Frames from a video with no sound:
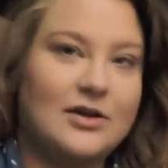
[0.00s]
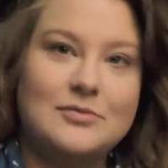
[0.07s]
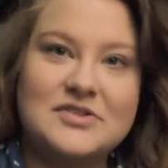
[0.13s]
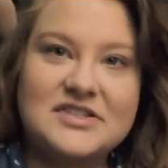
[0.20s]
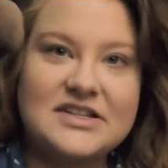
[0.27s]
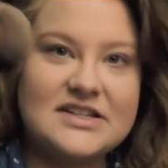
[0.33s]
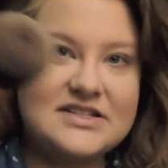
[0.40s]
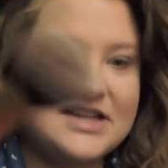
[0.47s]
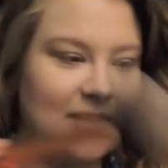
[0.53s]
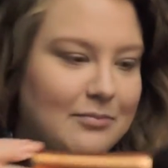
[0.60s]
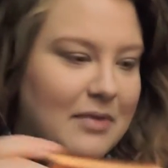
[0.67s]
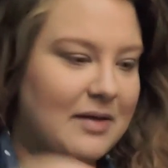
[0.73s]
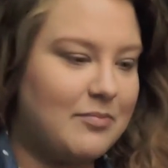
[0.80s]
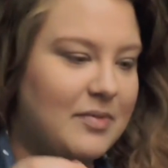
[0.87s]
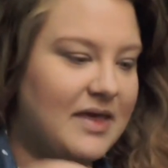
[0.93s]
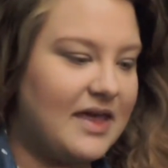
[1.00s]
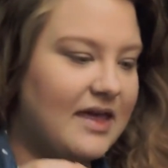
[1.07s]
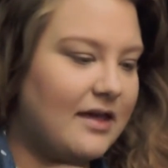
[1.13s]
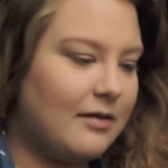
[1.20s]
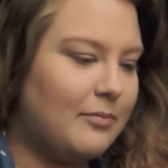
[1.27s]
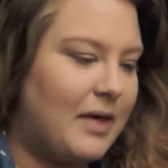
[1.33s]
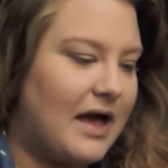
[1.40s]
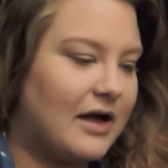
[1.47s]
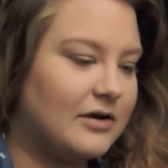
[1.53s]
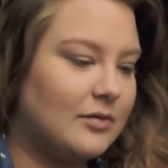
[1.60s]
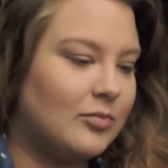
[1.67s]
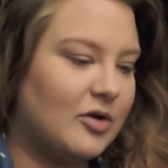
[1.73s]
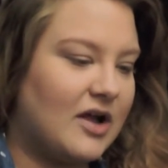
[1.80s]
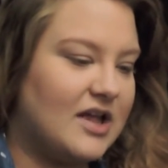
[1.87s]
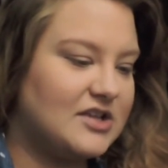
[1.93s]
I'm just going to take my big powder
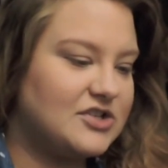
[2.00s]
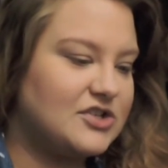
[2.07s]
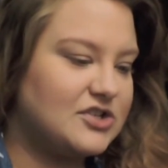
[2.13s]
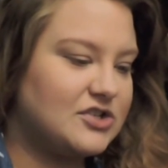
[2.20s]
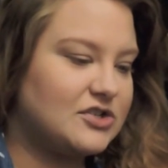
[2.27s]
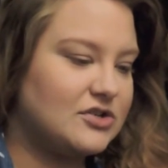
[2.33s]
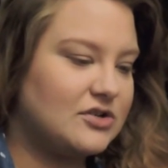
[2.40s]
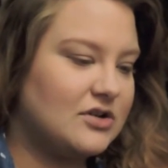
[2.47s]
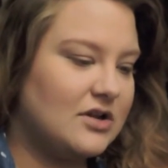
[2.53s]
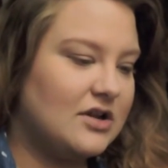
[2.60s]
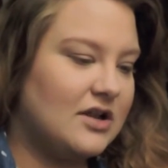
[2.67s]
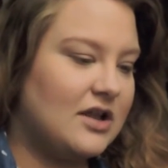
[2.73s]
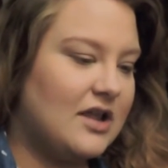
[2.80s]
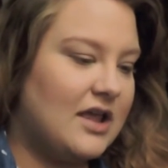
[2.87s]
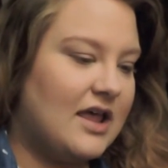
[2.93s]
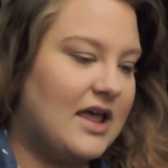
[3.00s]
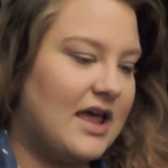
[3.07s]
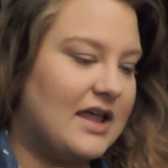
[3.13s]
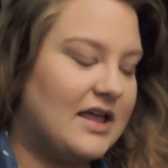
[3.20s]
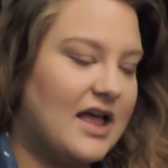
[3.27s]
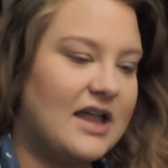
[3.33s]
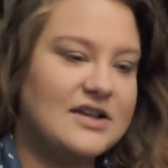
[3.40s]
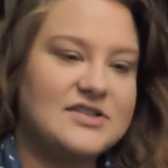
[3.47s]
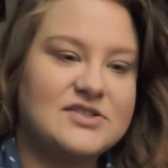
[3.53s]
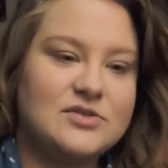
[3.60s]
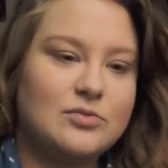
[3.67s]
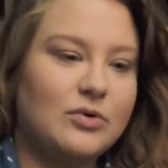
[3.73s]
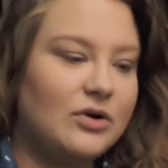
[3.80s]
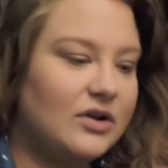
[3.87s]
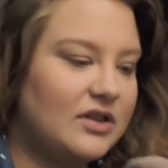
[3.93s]
brush and kind of
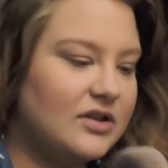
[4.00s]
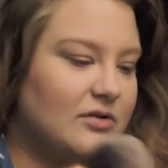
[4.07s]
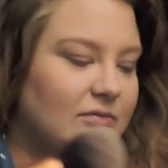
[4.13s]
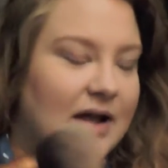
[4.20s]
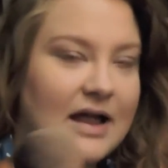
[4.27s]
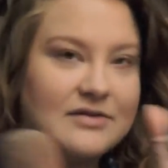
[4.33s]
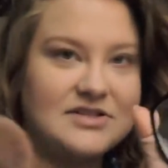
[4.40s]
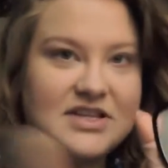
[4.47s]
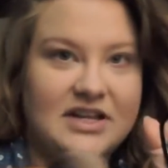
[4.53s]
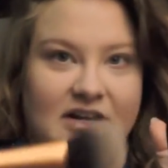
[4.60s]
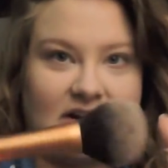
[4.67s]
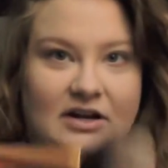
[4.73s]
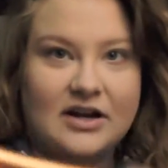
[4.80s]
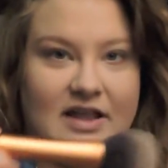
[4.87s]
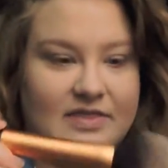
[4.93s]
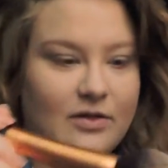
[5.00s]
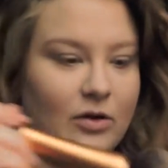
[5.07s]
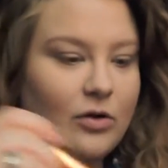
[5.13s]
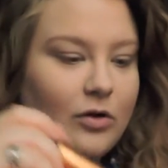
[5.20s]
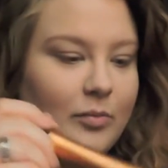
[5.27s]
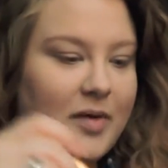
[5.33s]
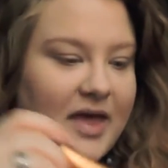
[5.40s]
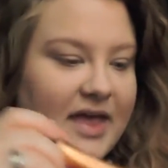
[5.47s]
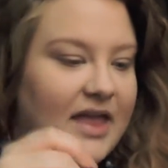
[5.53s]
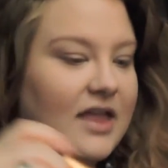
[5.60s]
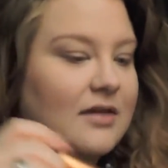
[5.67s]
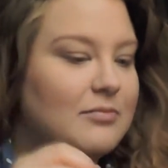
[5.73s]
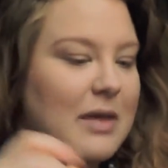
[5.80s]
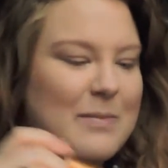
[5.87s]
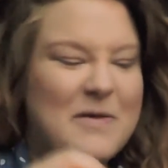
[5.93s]
swirl it around here in the whole
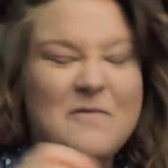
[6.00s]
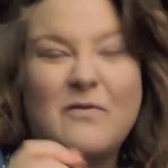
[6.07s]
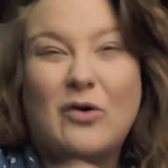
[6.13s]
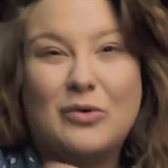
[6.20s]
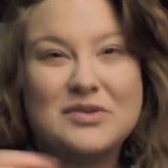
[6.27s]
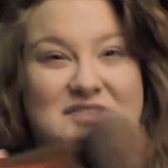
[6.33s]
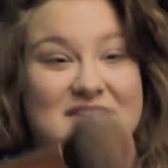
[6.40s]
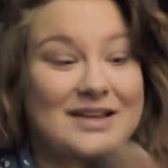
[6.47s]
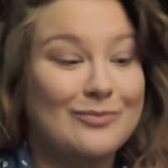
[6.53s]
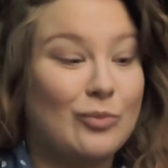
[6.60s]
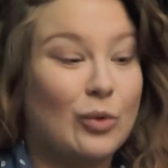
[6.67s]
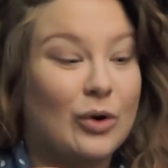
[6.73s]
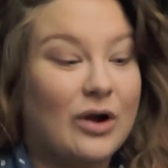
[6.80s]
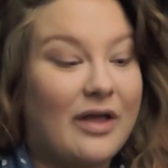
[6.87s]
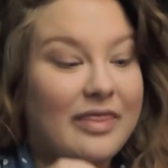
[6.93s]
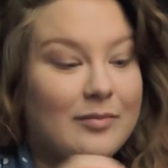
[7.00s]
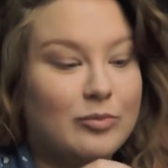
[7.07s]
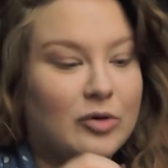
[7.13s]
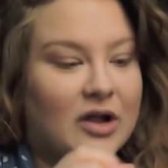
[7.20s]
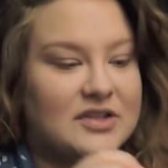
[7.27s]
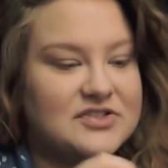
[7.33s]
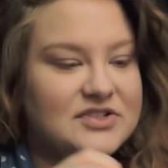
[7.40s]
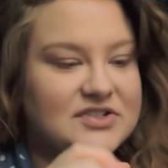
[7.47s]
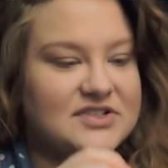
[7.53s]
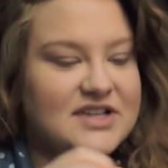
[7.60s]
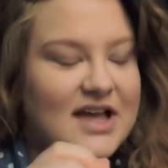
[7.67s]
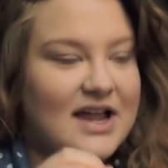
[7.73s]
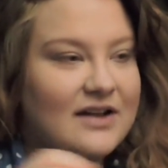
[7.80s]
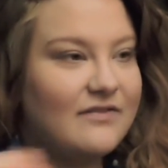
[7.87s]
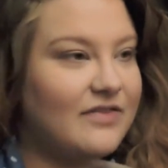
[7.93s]
pan, maybe focusing more on the bronzer
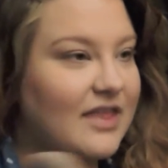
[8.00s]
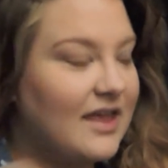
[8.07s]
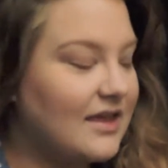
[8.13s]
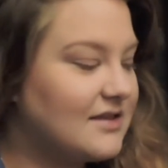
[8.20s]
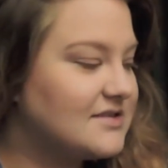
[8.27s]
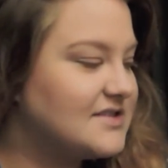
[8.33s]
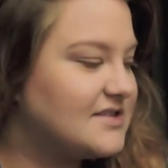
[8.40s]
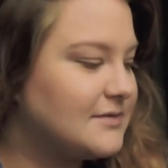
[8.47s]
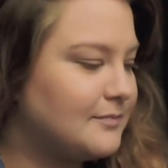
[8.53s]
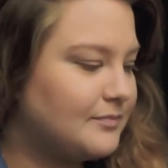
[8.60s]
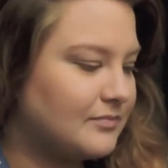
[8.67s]
side of things,